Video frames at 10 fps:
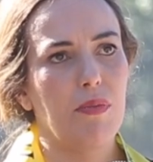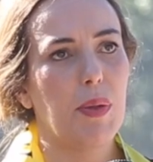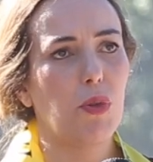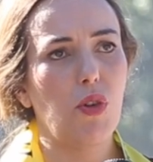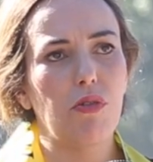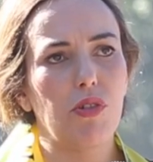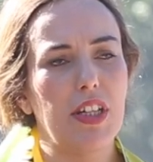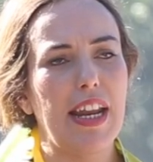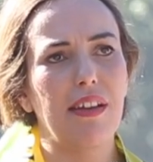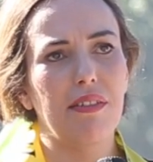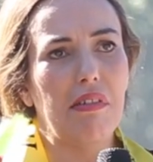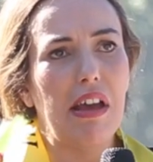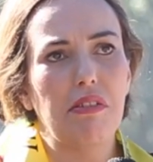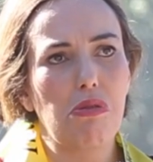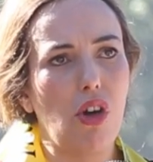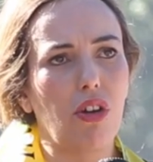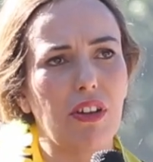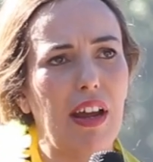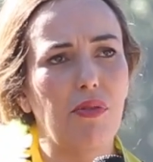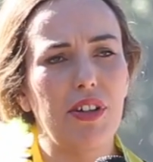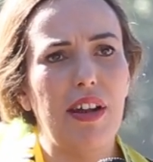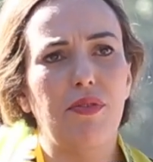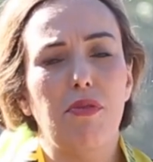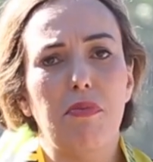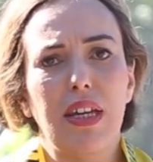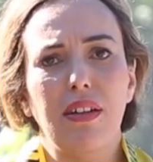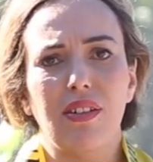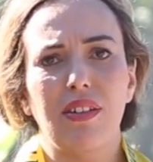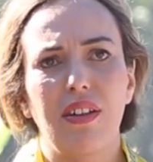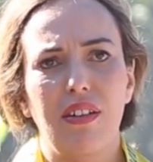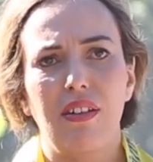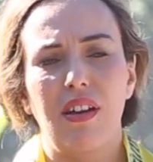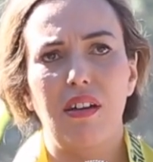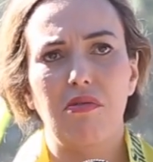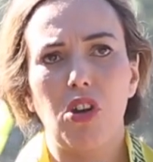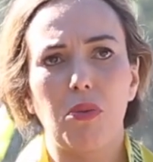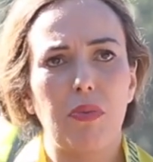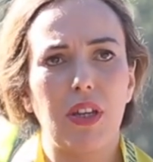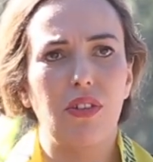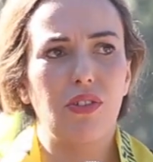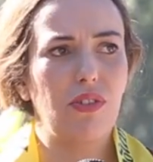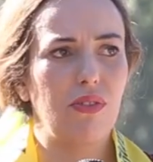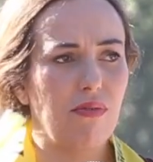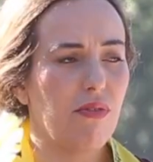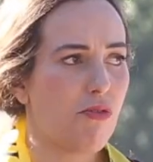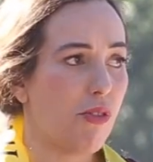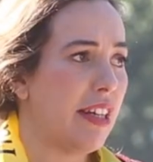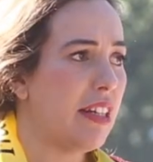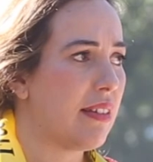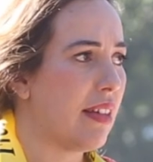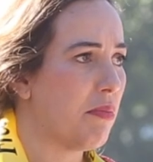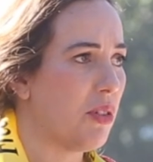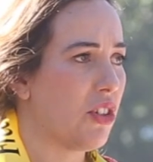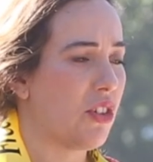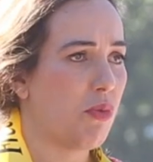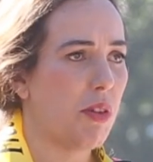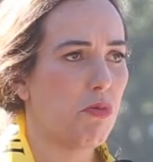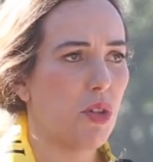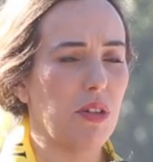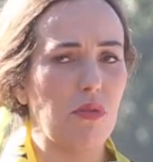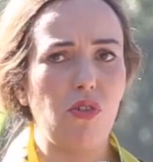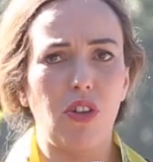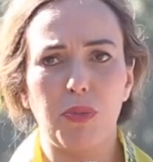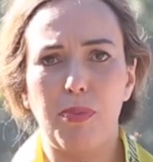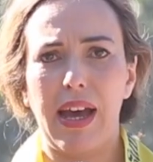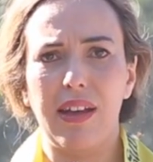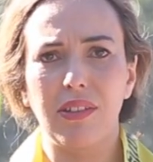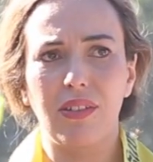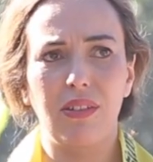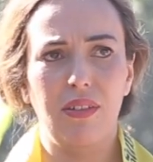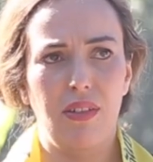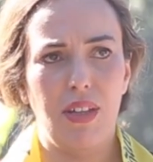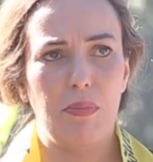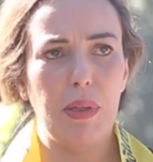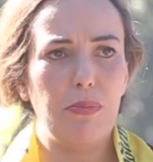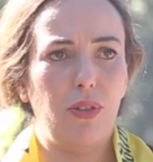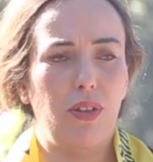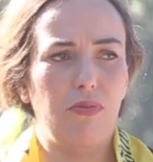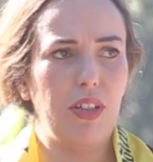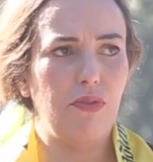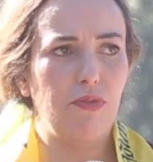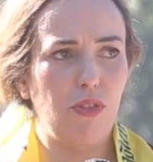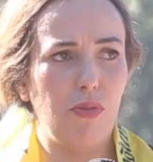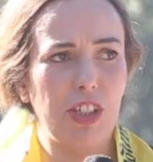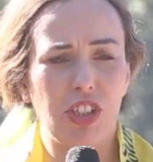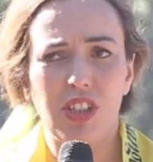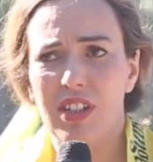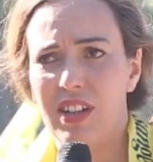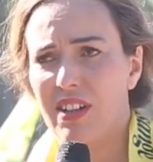People I thought I would never meet, not because for anything, but just we wouldn't cross paths. People for which